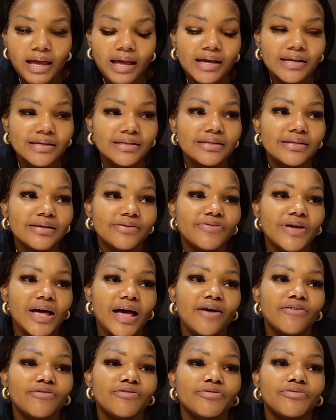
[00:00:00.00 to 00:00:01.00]
and they've
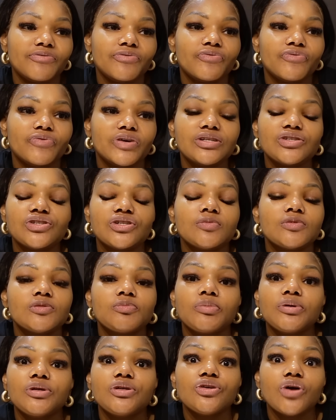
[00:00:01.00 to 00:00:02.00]
have friendships
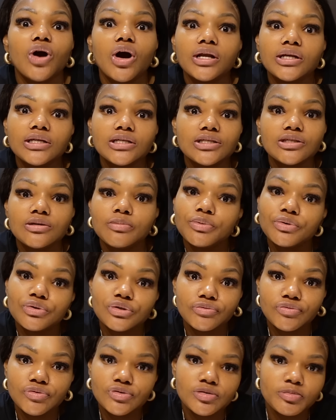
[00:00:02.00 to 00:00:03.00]
beyond the
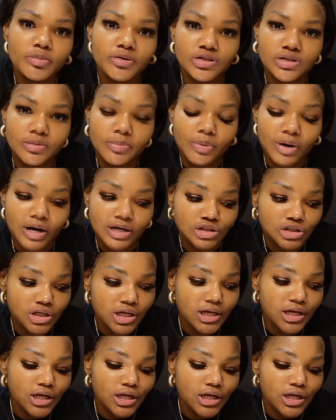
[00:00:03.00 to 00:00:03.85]
Brutal Fruit Spiritual Brunch.